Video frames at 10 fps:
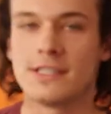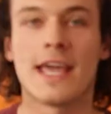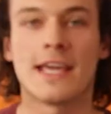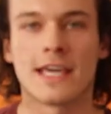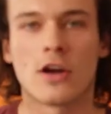
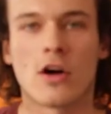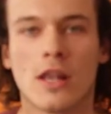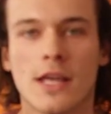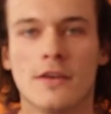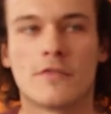take it
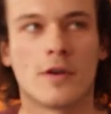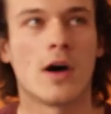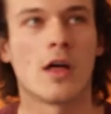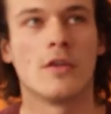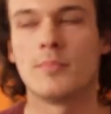all in
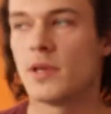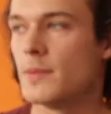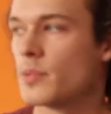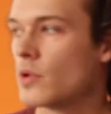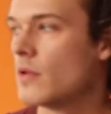from other
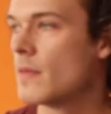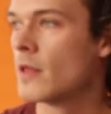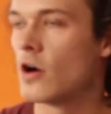people.